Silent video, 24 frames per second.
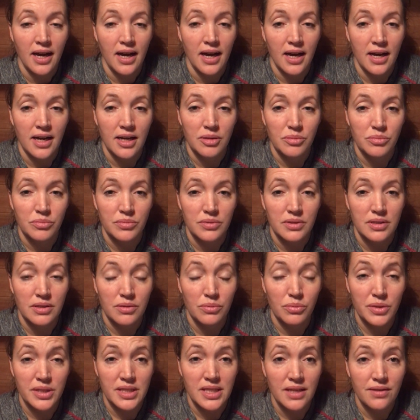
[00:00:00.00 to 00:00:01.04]
um, to
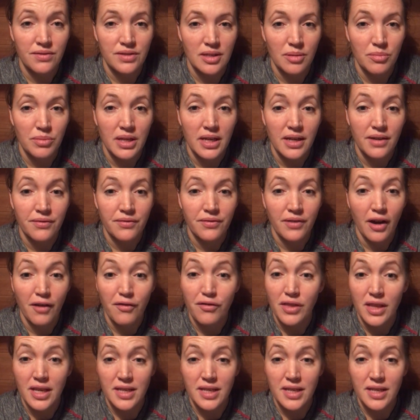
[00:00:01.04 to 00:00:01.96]
receive something of, of,